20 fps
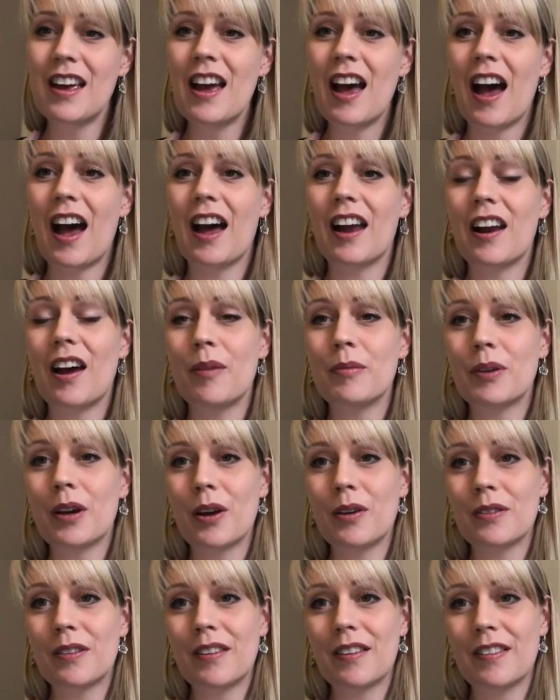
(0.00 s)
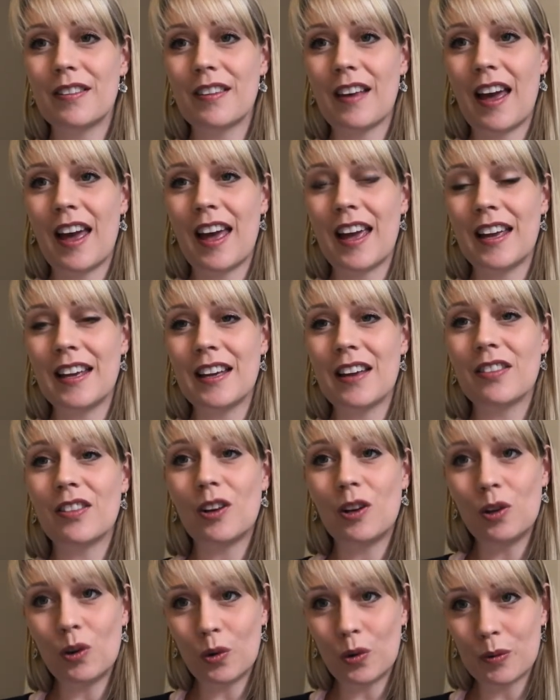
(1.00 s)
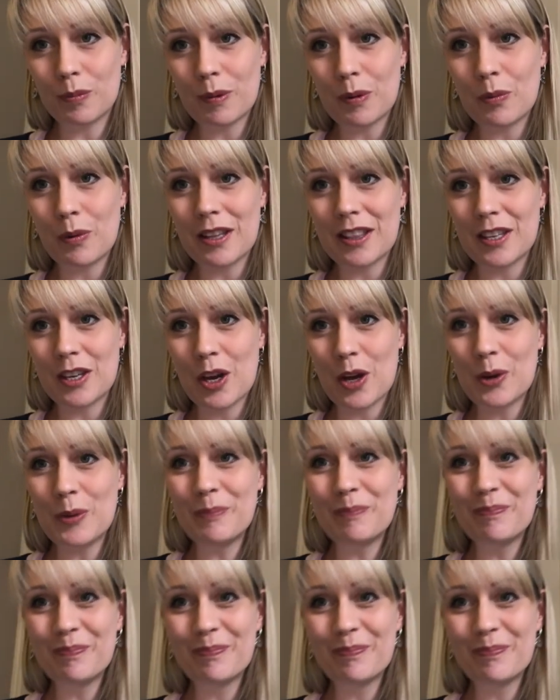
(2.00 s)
and I'm going to say, the Lord be with you.